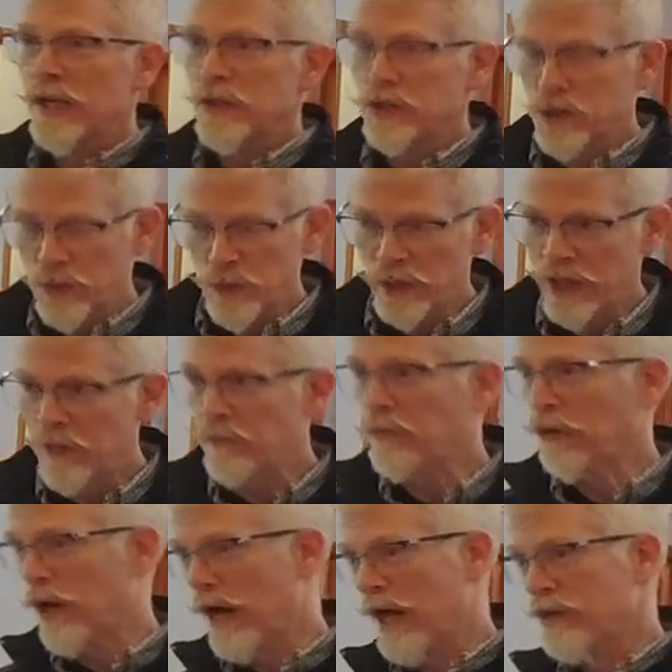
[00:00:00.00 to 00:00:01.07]
to
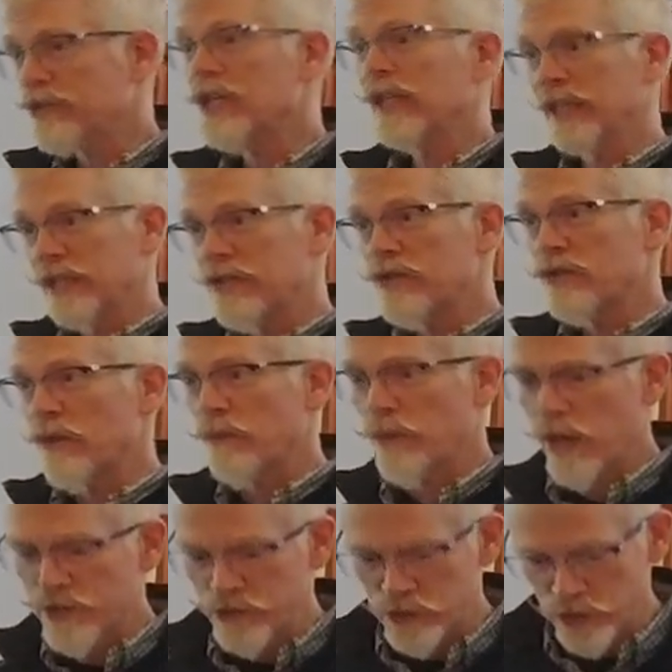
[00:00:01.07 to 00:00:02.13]
impress, at least to impress a